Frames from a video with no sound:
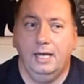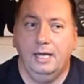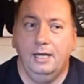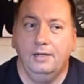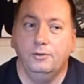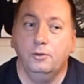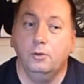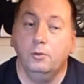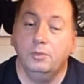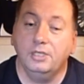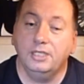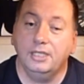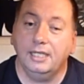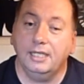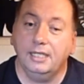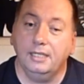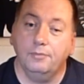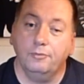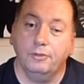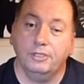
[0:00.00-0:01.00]

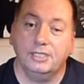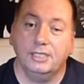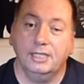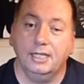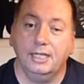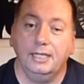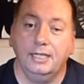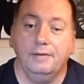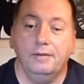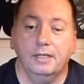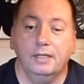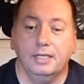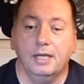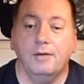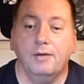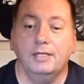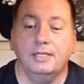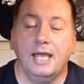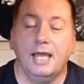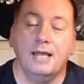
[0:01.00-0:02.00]
Normandy, Brittany,
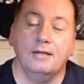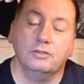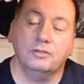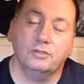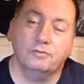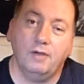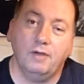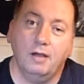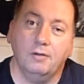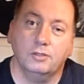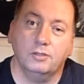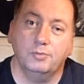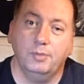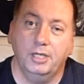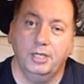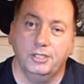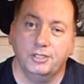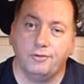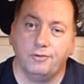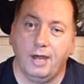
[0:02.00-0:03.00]
going down as far as
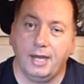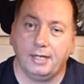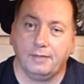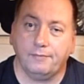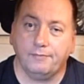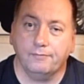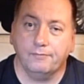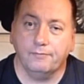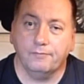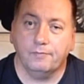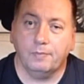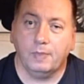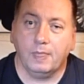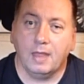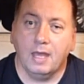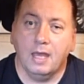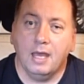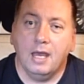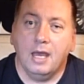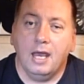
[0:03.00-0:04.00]
Bergerac.
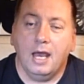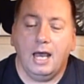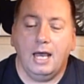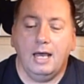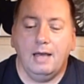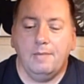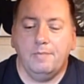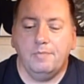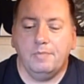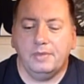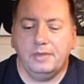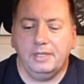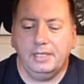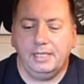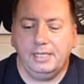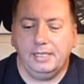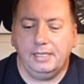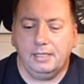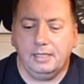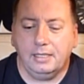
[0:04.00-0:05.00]

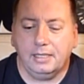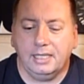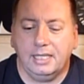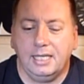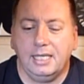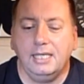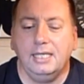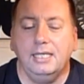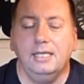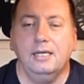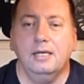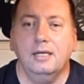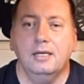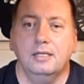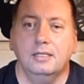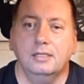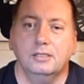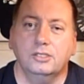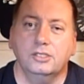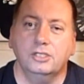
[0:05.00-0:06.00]
The key
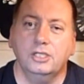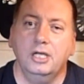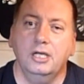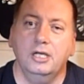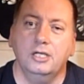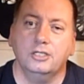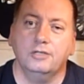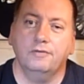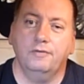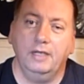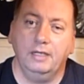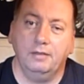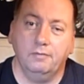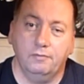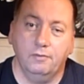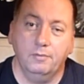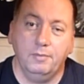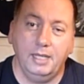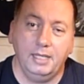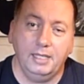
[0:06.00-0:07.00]
search thing for
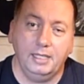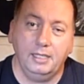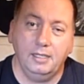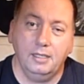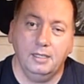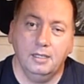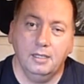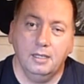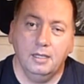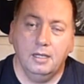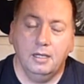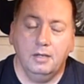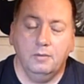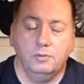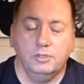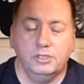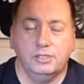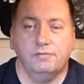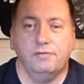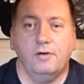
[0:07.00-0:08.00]
me
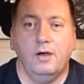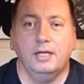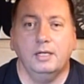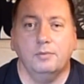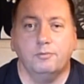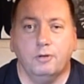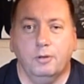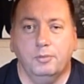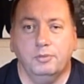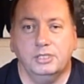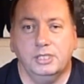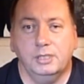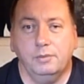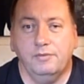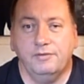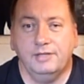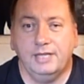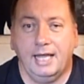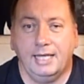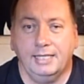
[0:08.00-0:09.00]
was to find a property with
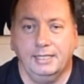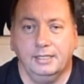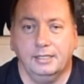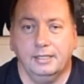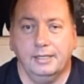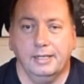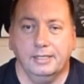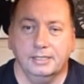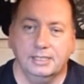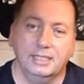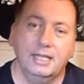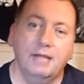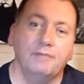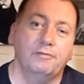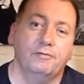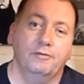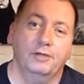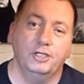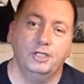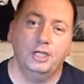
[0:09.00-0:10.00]
a lake, because I love
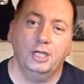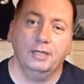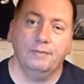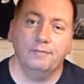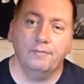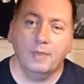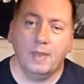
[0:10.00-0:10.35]
fishing,